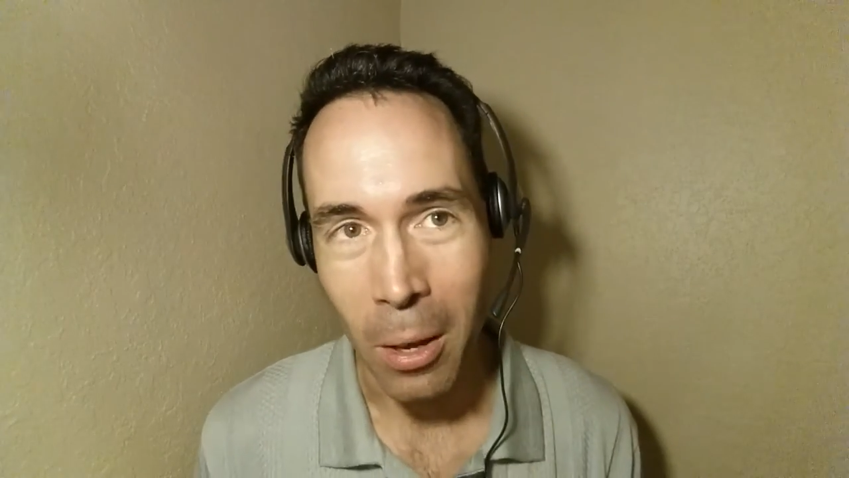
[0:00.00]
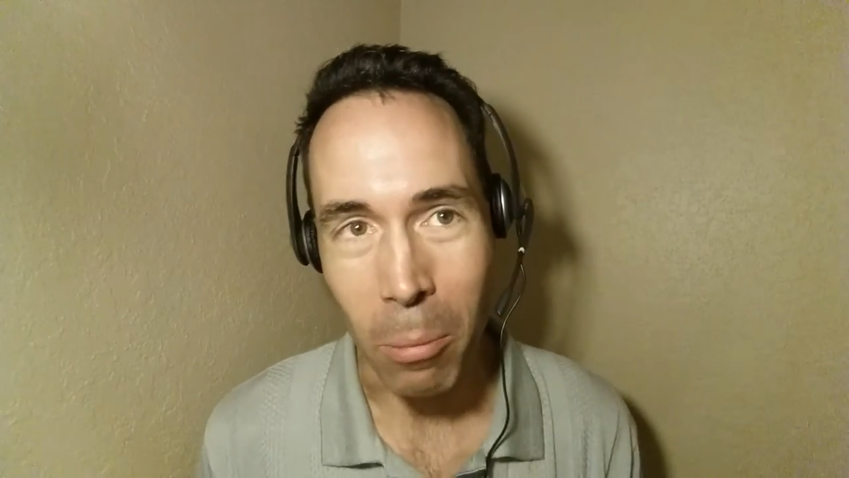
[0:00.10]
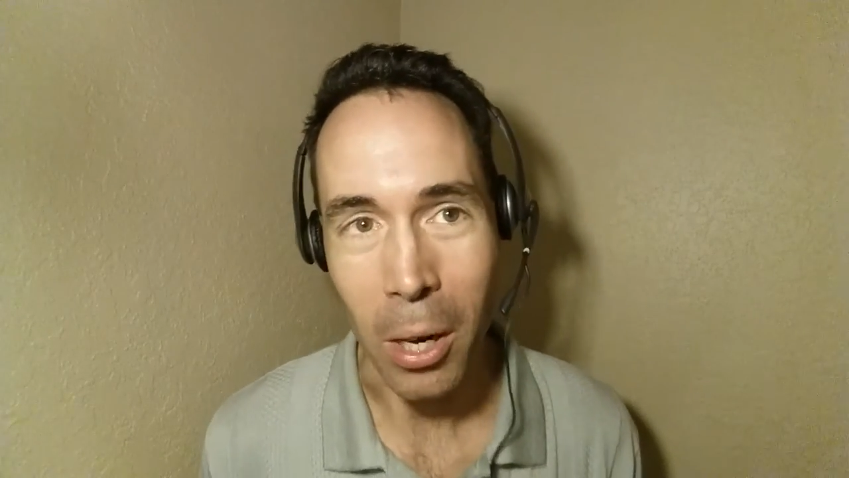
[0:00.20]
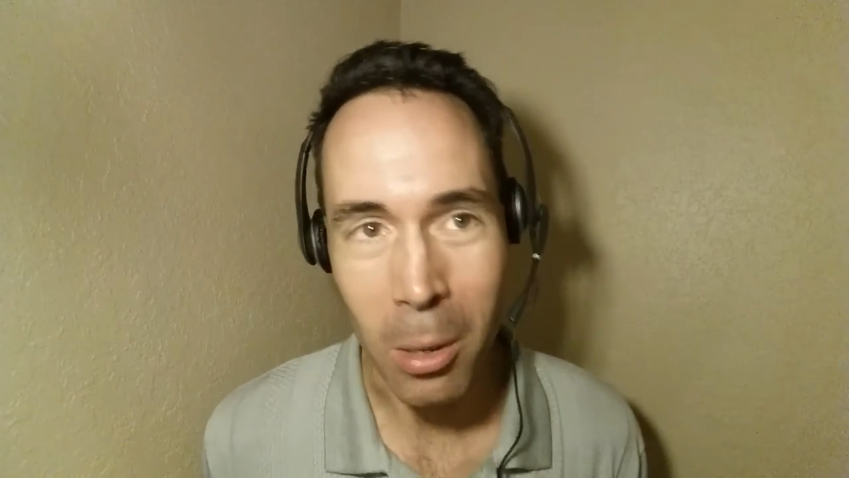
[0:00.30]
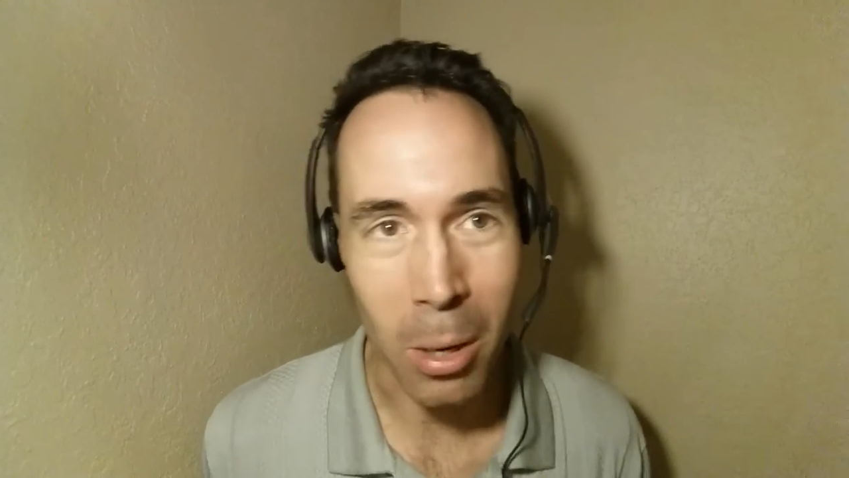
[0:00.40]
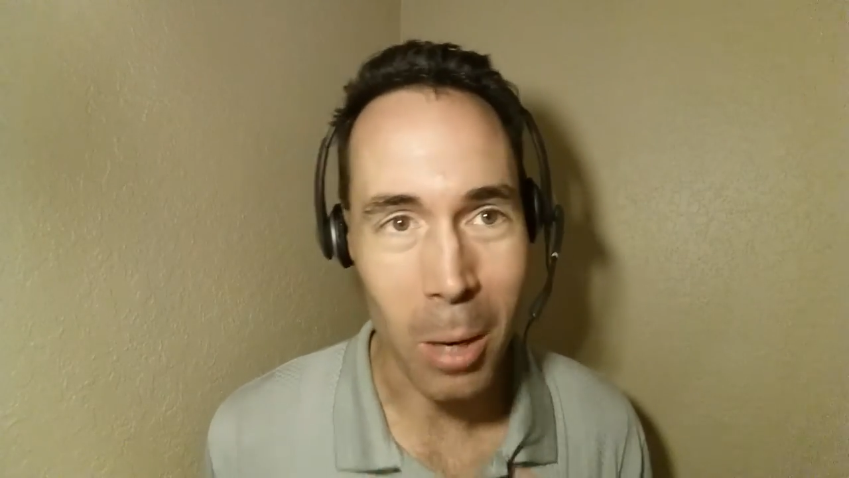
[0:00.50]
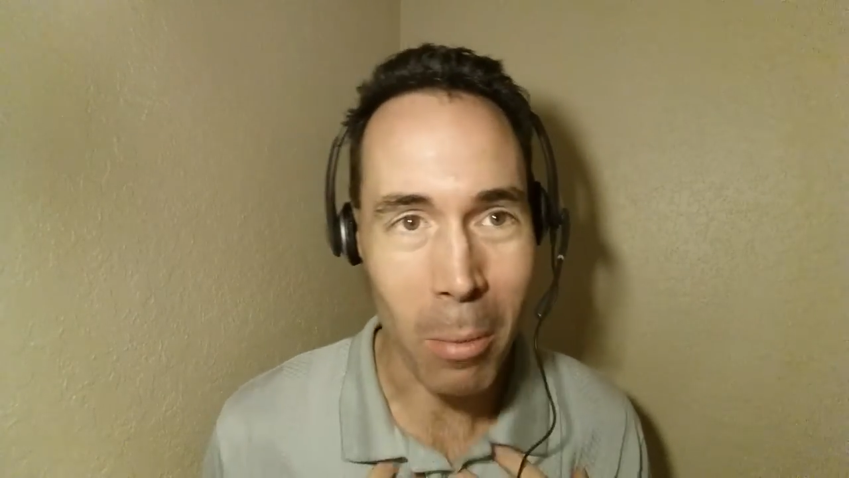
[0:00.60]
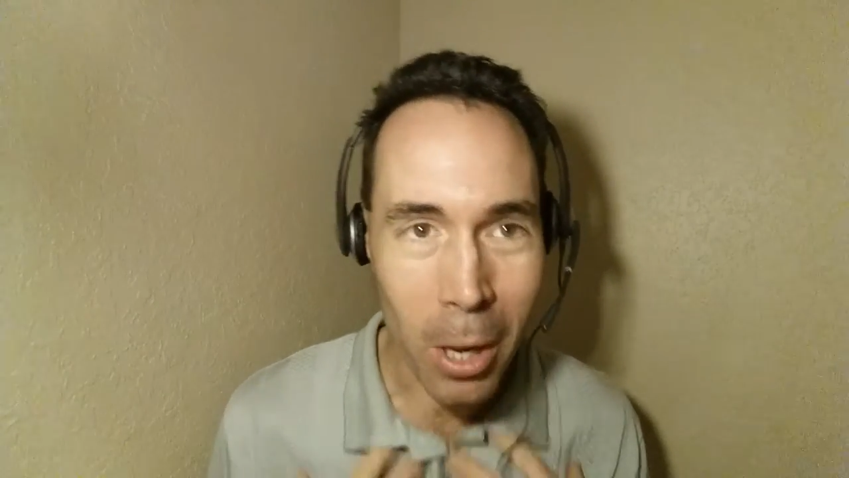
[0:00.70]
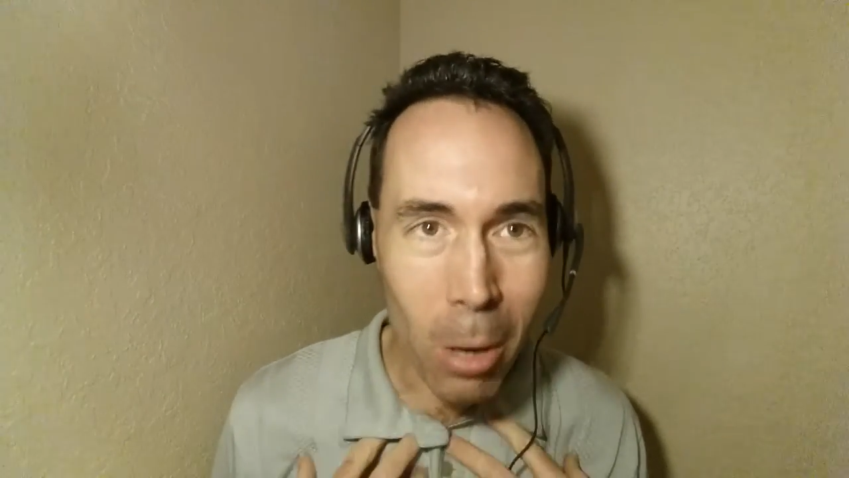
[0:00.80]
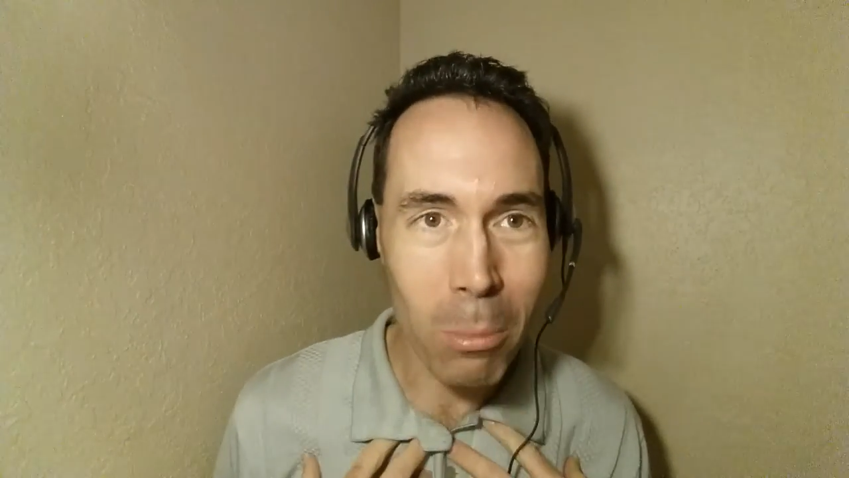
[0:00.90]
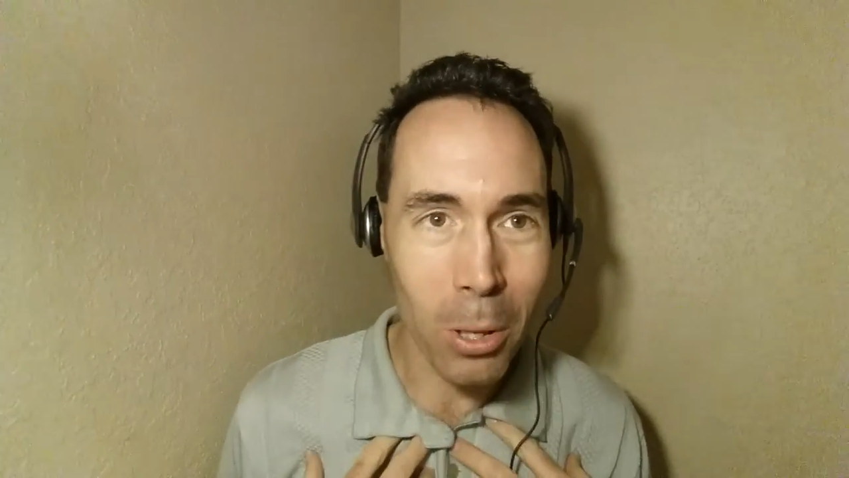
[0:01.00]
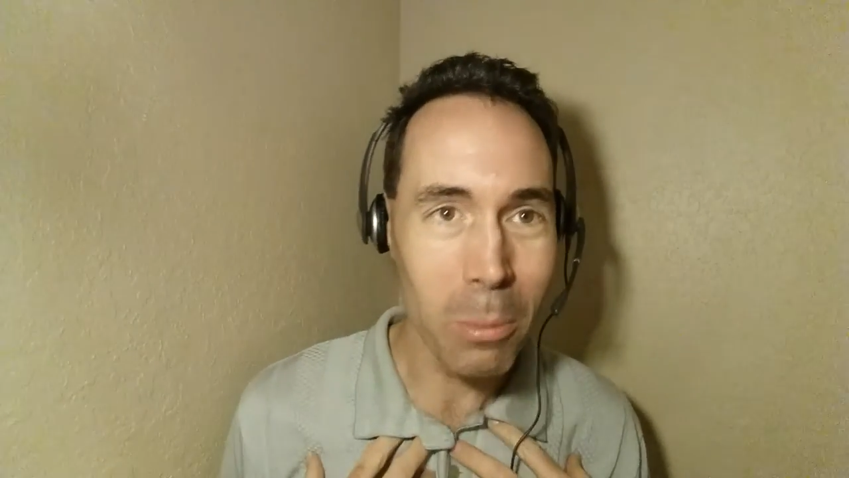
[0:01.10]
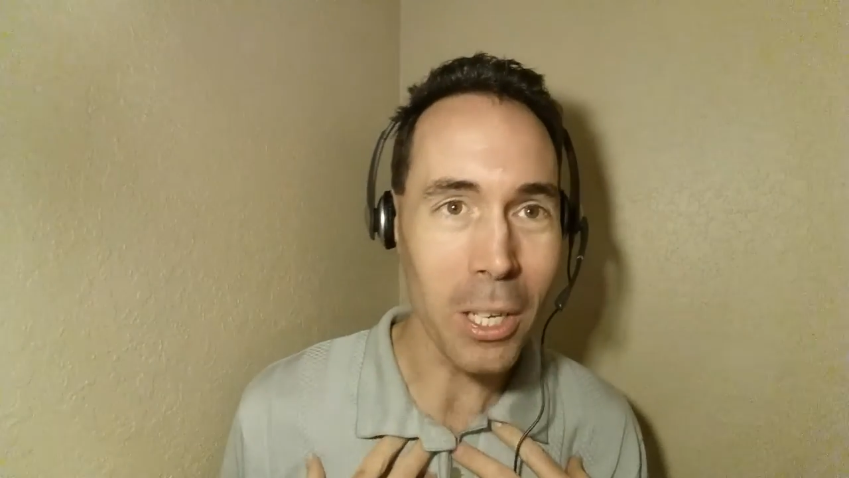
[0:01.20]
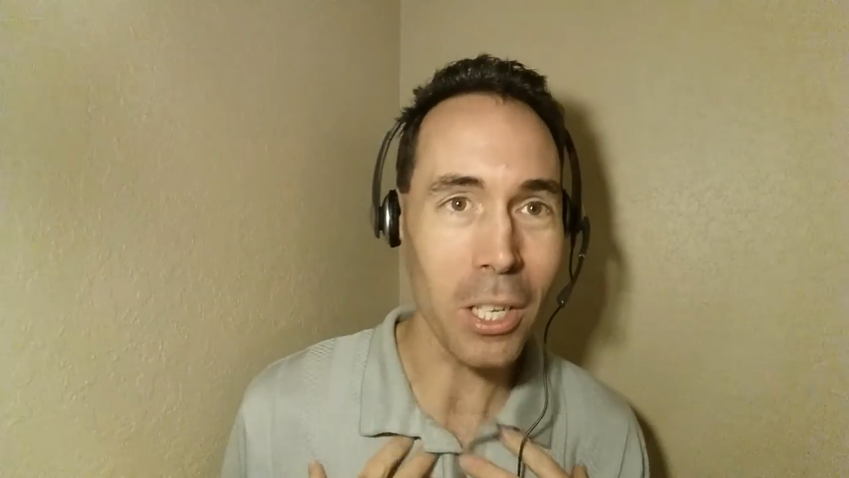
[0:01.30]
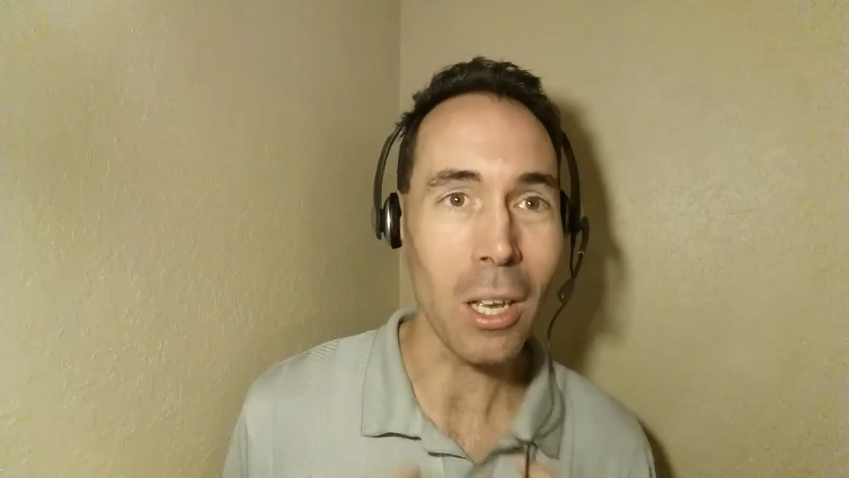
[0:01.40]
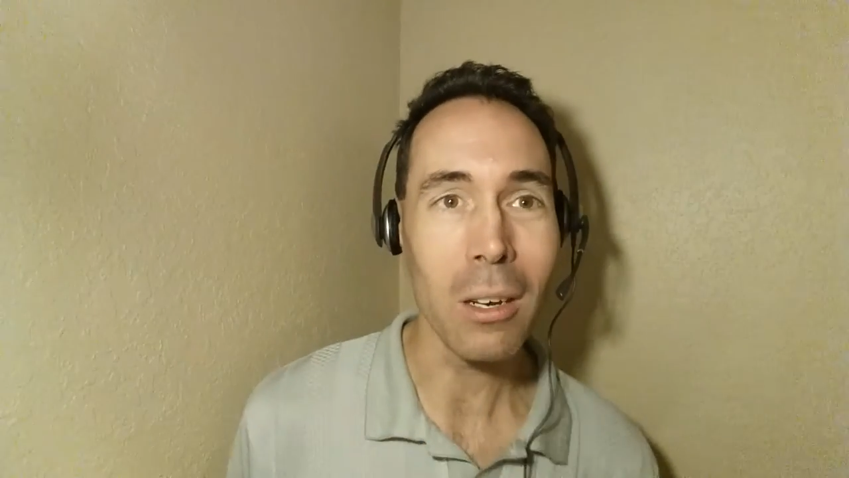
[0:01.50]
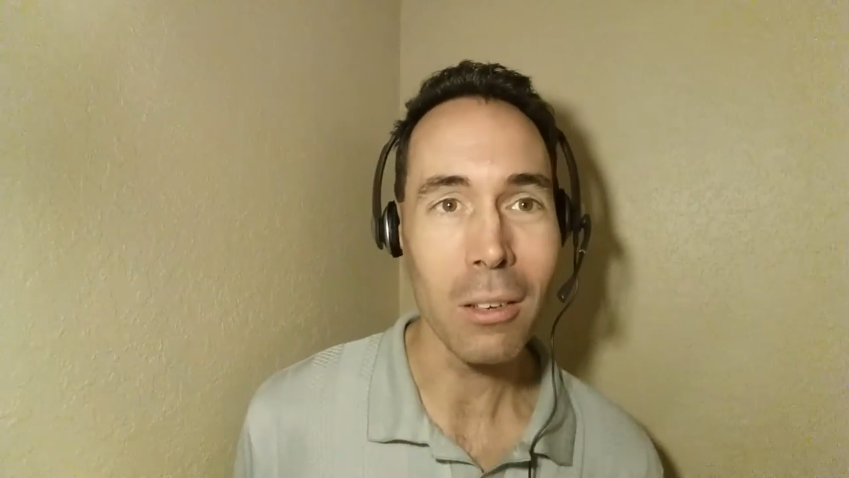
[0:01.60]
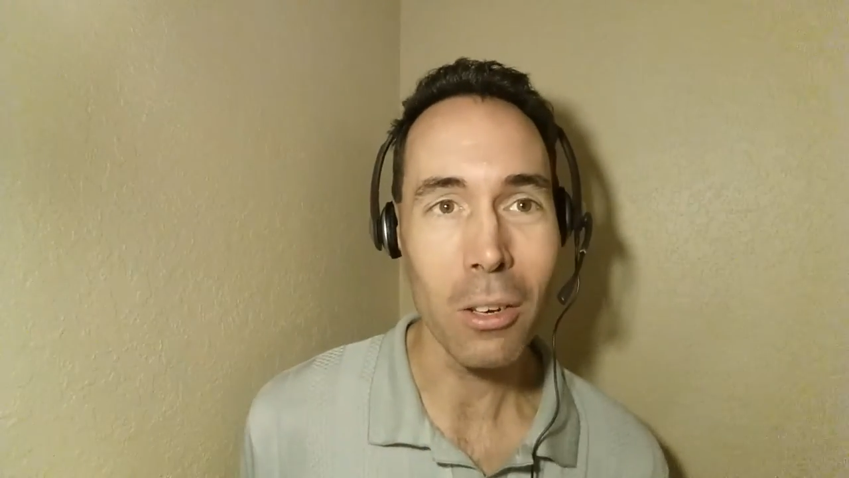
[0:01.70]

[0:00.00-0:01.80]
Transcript: But in, in my humble opinion,